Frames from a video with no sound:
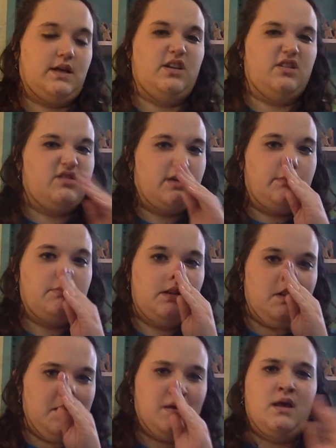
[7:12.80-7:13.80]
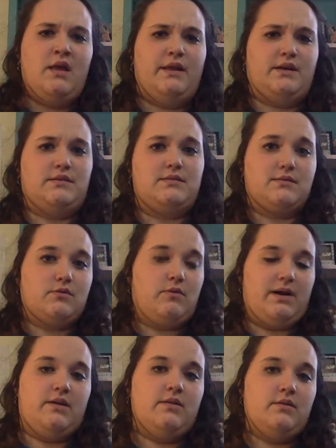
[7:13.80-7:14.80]
kind of shaped like a
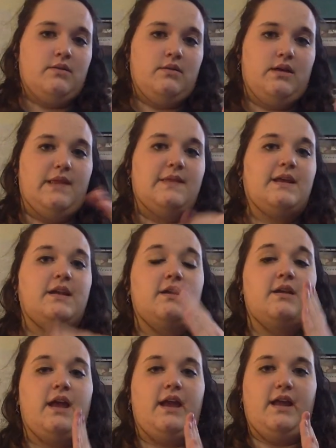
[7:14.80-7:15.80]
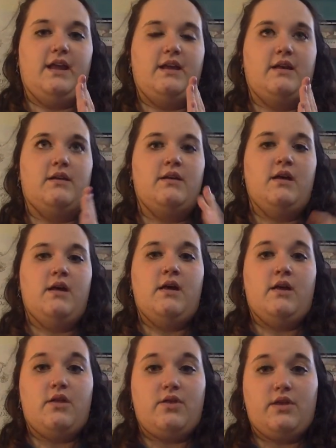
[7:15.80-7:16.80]
square and then a
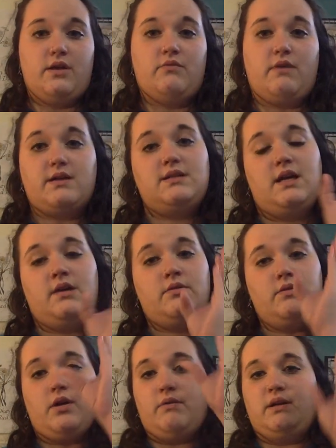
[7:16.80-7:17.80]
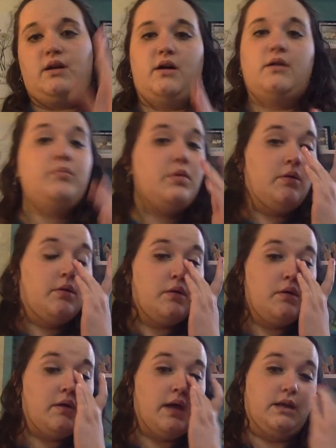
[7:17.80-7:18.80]
thin rectangle going up
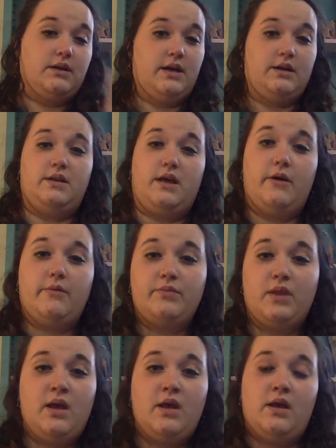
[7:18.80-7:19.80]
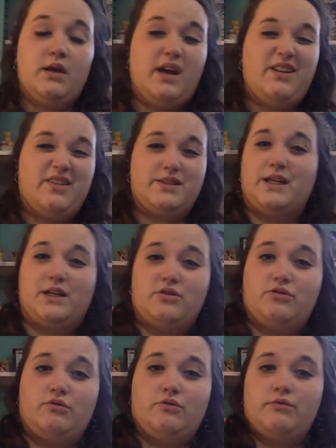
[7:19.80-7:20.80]
and cut it out. Kind of looked like a
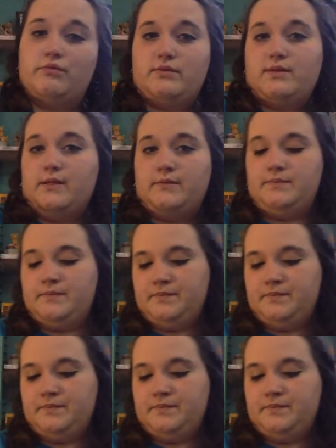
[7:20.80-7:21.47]
shoe, so.